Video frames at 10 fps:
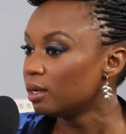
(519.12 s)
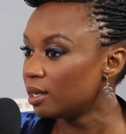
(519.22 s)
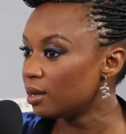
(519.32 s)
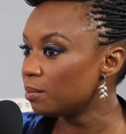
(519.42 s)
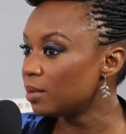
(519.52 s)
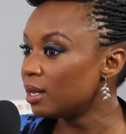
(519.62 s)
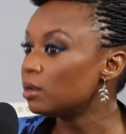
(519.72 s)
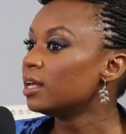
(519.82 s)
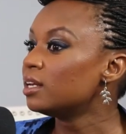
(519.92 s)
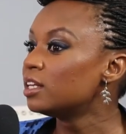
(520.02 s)
um, and,
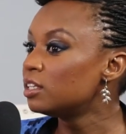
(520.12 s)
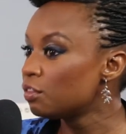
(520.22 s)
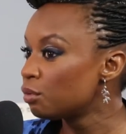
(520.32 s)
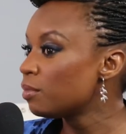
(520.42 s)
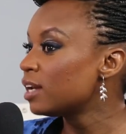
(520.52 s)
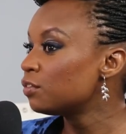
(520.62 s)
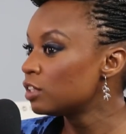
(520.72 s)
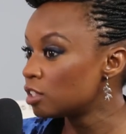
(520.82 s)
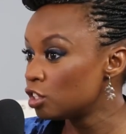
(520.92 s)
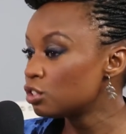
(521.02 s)
and the different
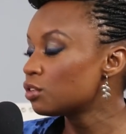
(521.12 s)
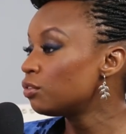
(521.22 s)
manifestations